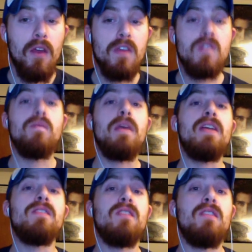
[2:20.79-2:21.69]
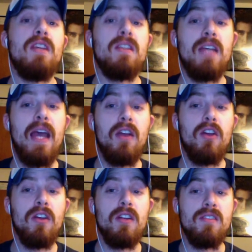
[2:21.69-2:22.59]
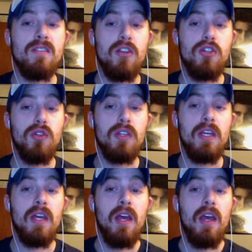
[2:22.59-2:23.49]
This means that the attacker could essentially